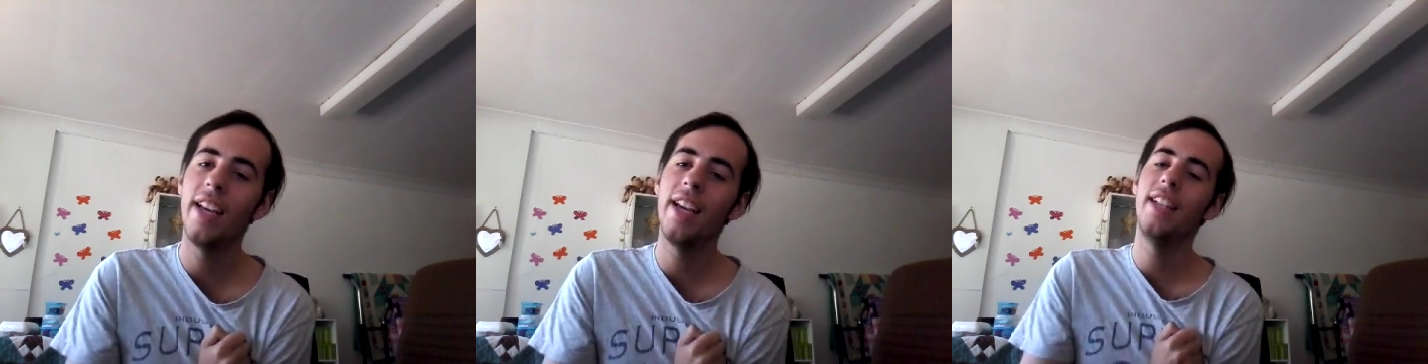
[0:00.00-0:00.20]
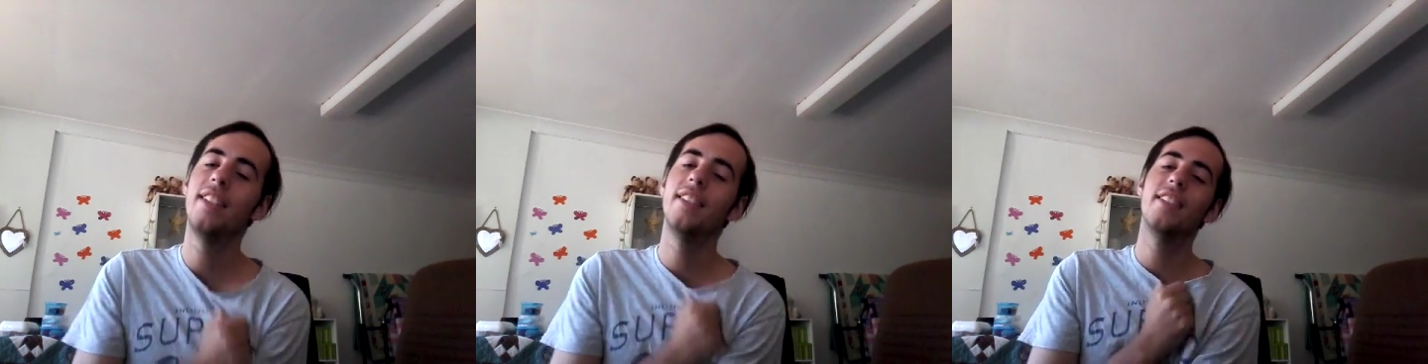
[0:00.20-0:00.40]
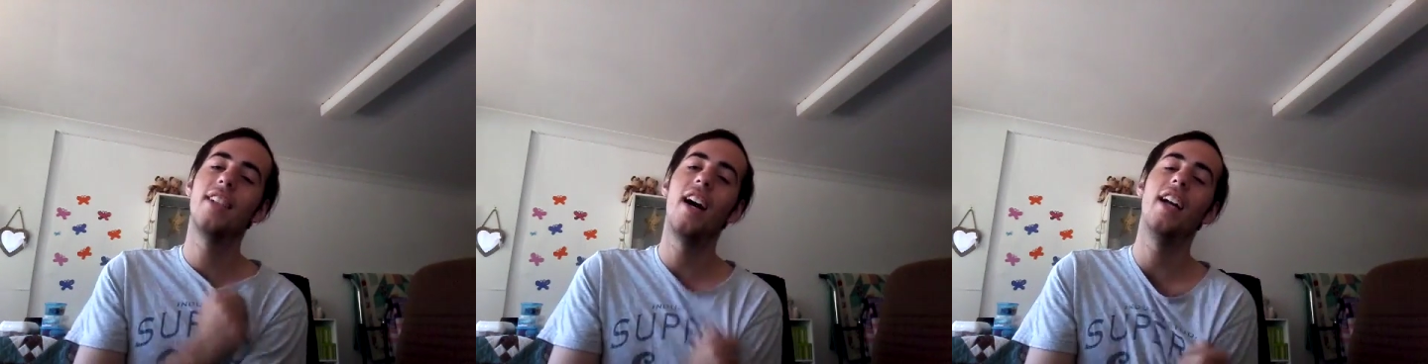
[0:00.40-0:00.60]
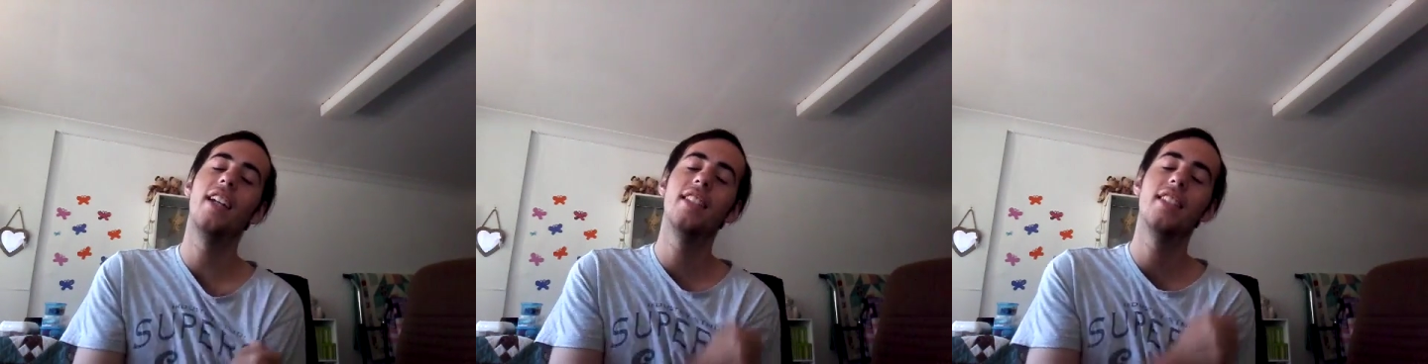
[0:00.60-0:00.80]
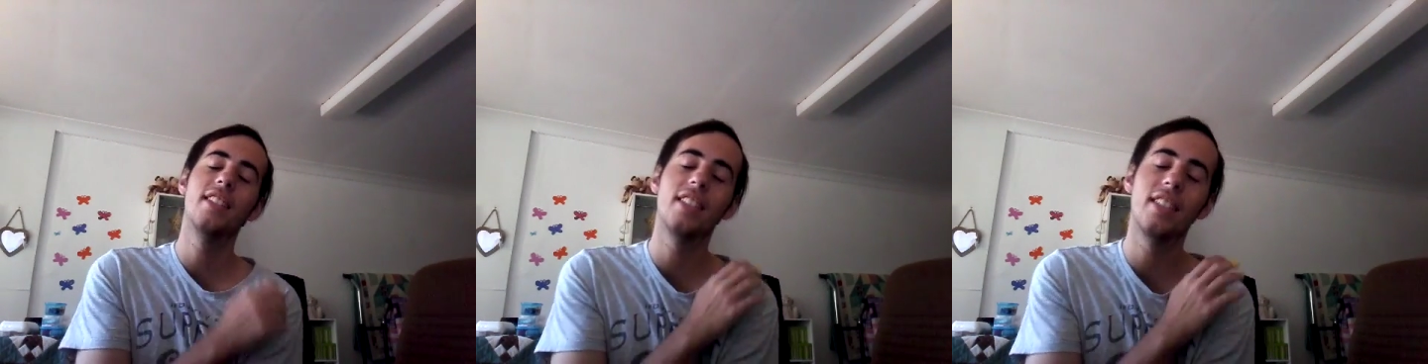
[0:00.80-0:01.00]
and I
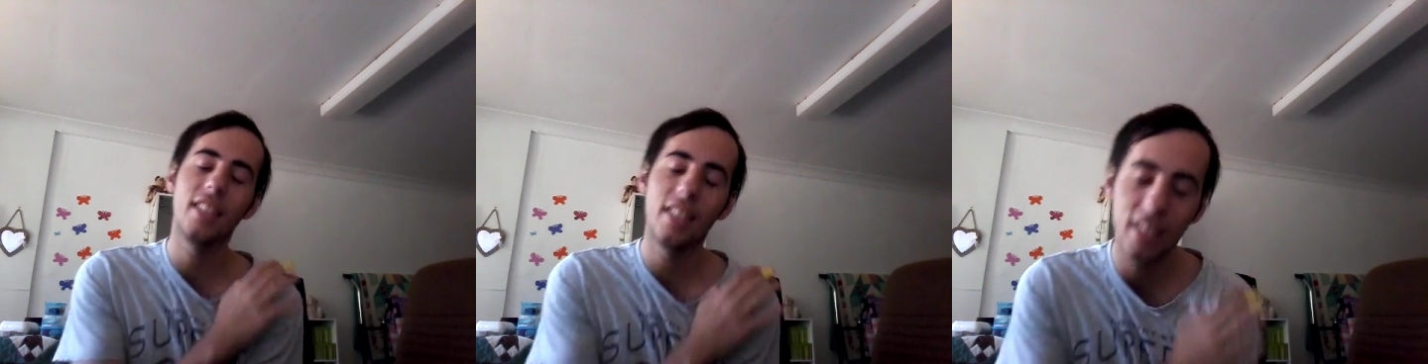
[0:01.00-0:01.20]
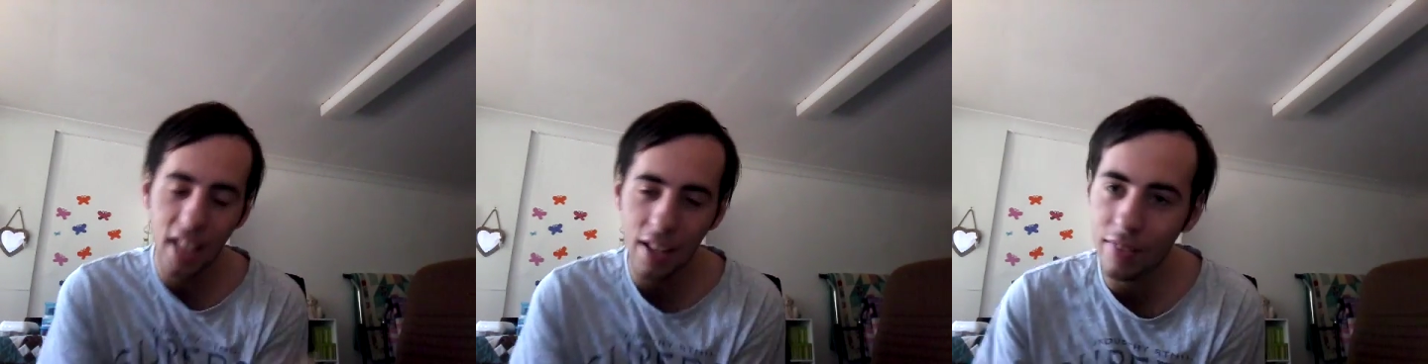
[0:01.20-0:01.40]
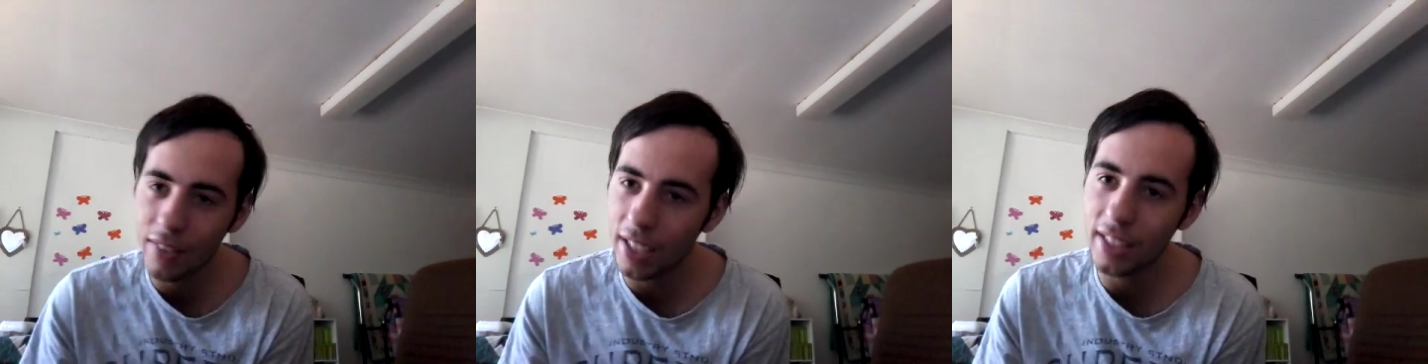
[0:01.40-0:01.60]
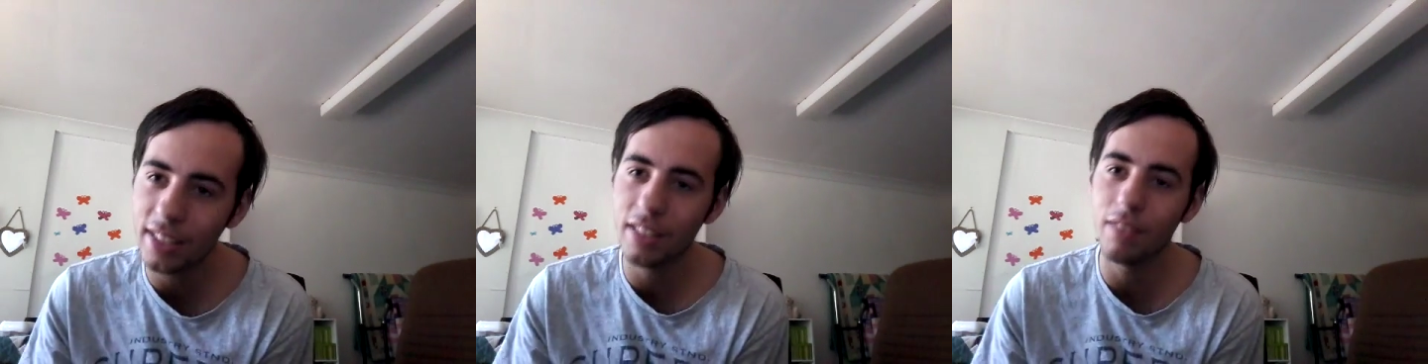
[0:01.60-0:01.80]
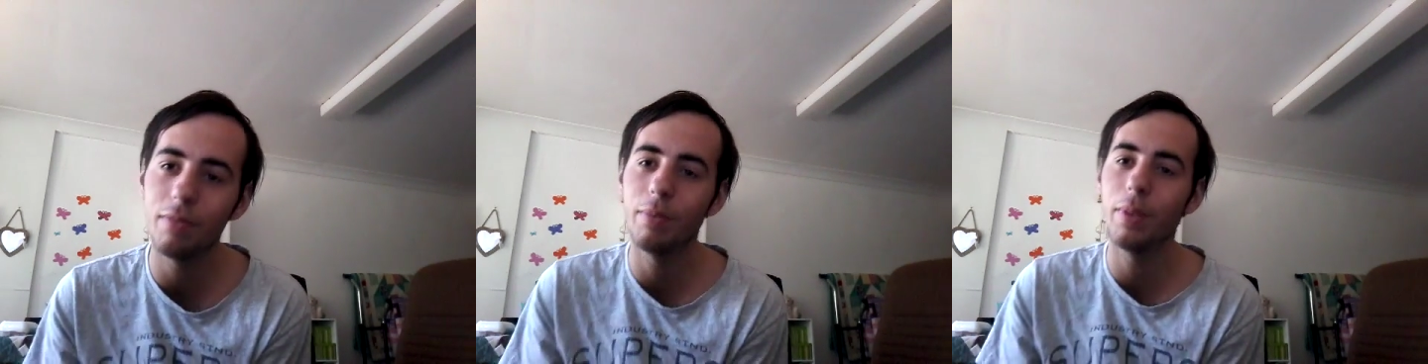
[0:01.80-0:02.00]
just love getting
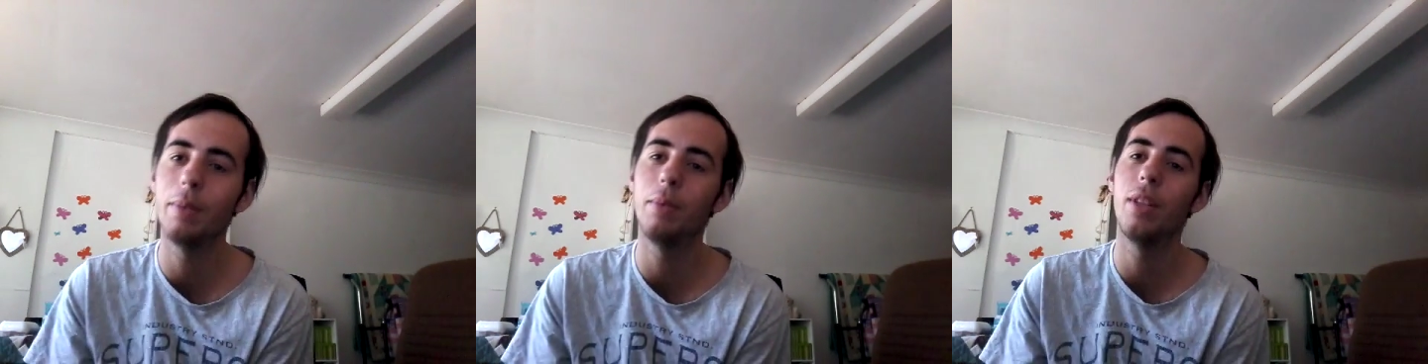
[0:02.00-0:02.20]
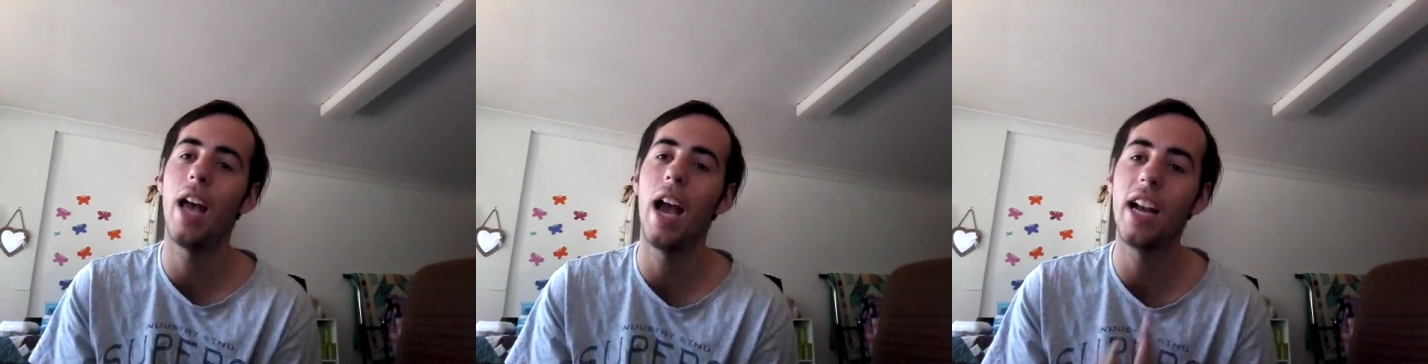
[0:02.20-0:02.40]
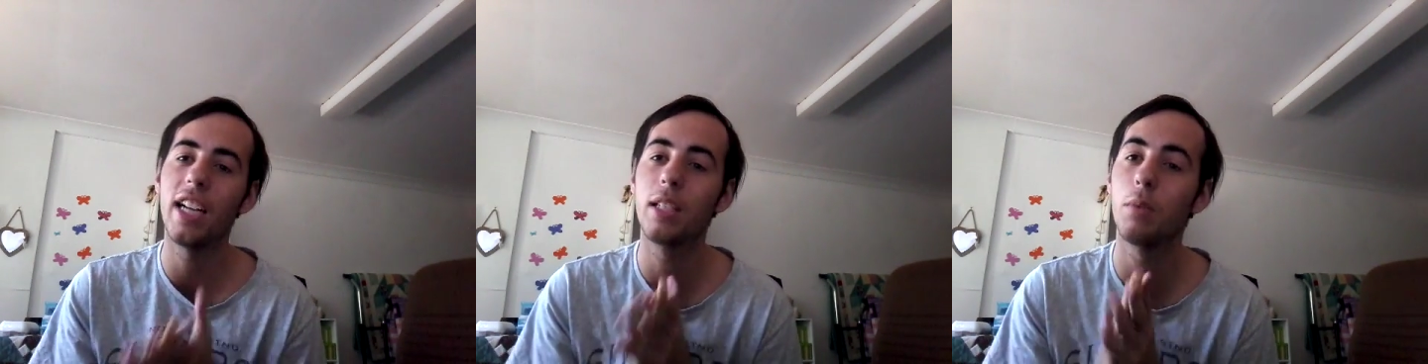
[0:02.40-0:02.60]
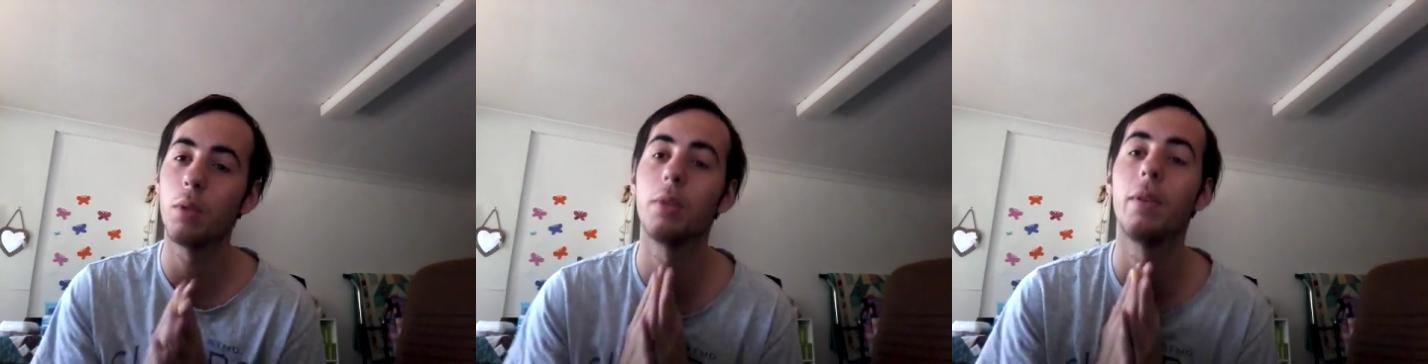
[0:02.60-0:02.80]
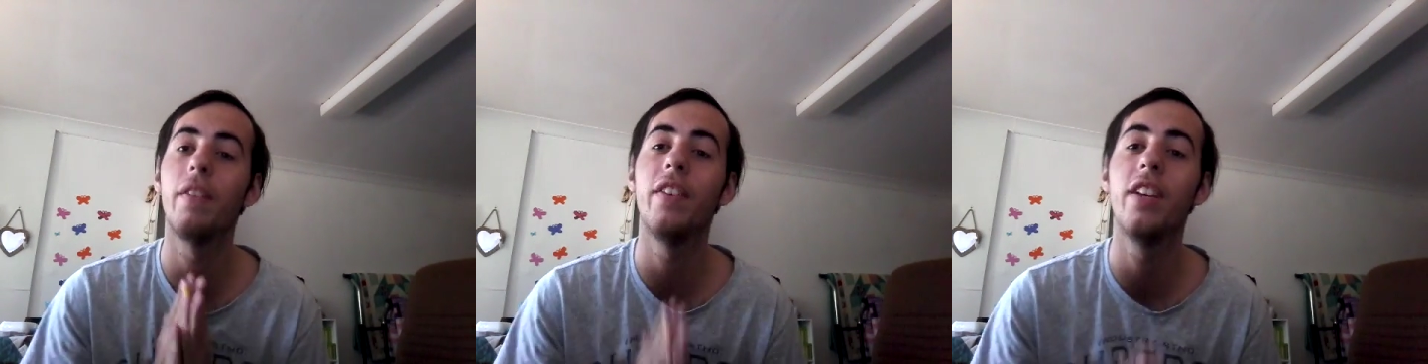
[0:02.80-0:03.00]
stuff from people that actually
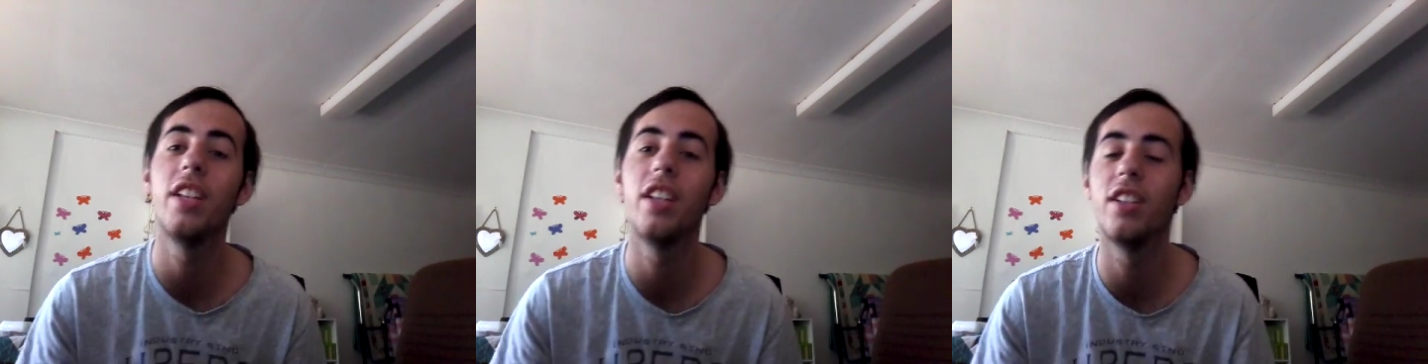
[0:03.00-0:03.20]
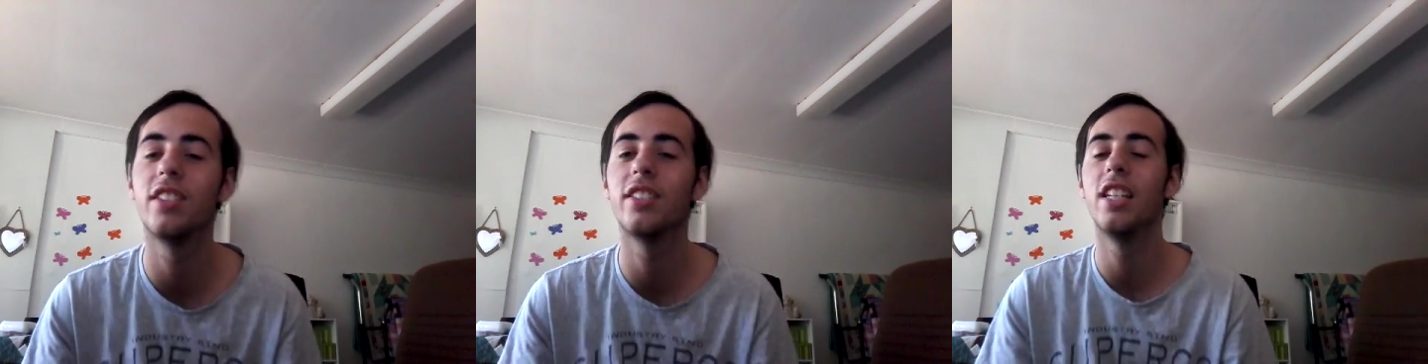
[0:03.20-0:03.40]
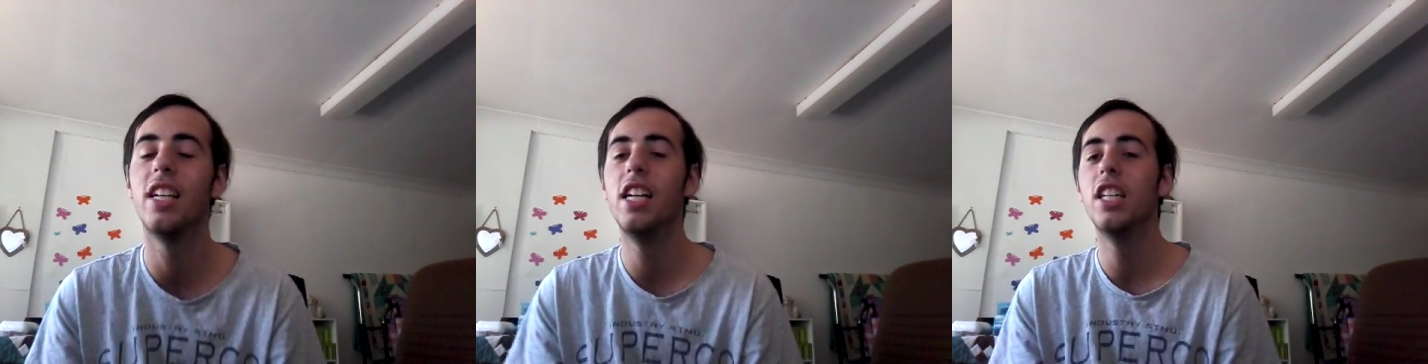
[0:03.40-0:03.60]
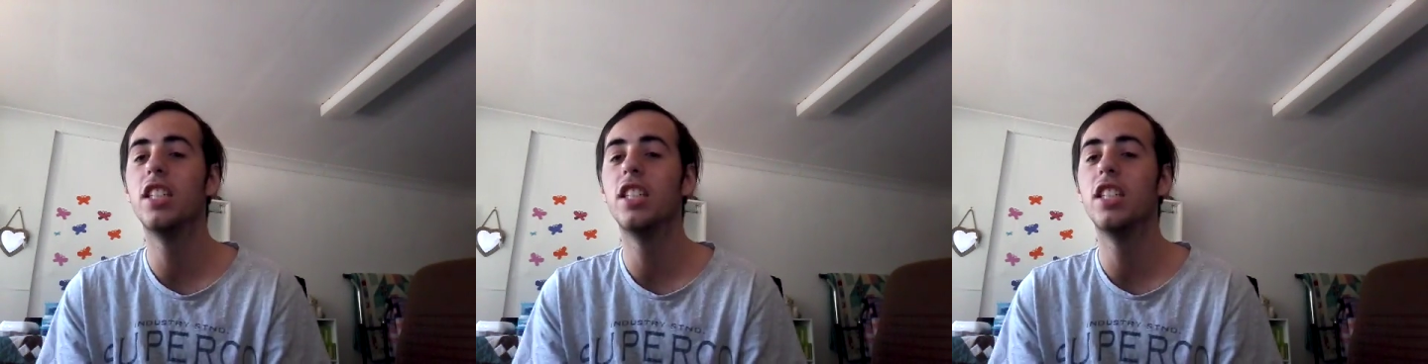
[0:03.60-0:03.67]
watch my videos.